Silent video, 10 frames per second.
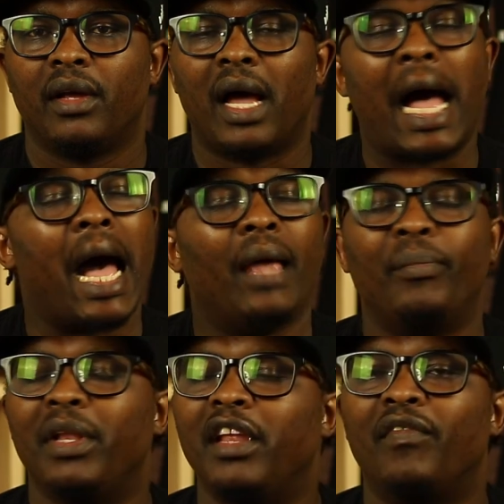I
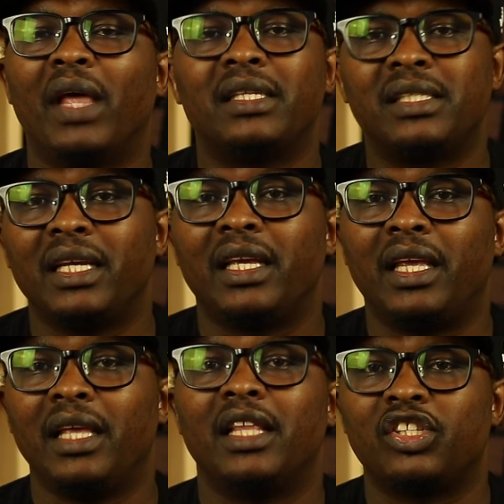believe that's the
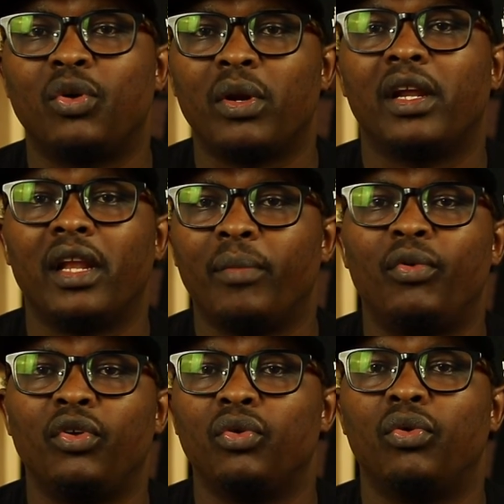key that's going to enable
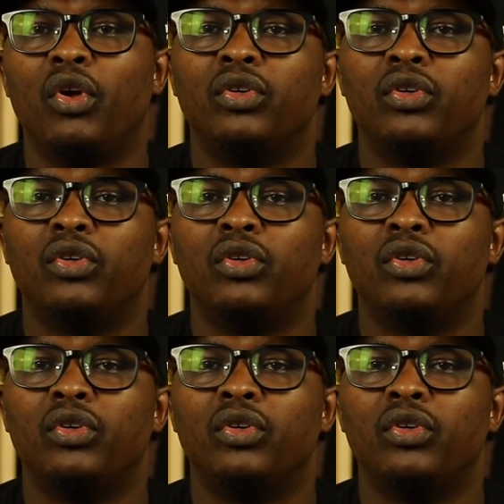you